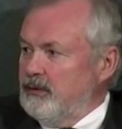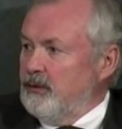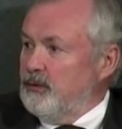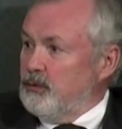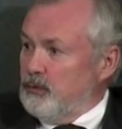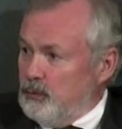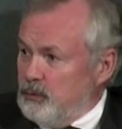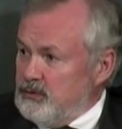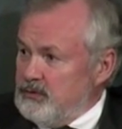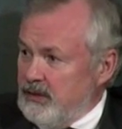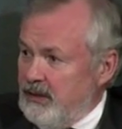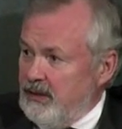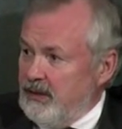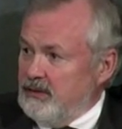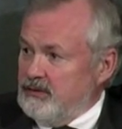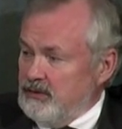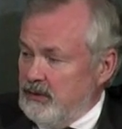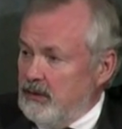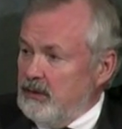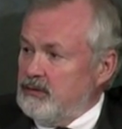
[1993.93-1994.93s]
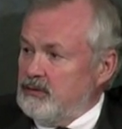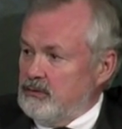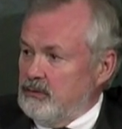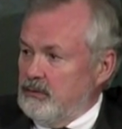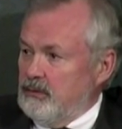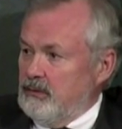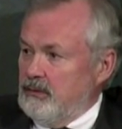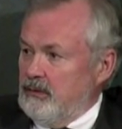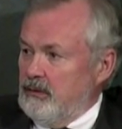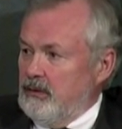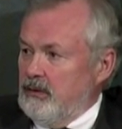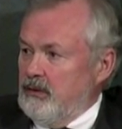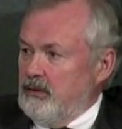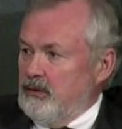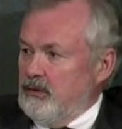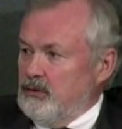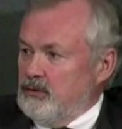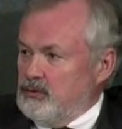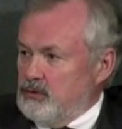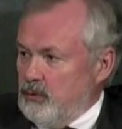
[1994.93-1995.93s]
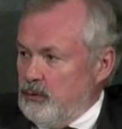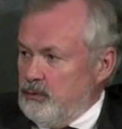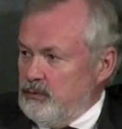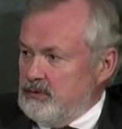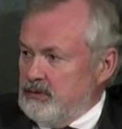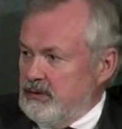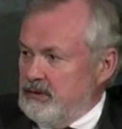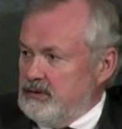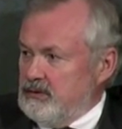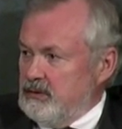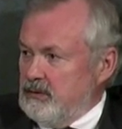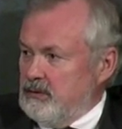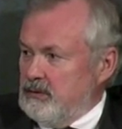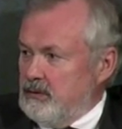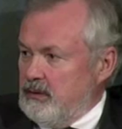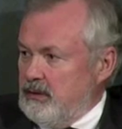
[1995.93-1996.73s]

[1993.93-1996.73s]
Now, the new science actually shows us that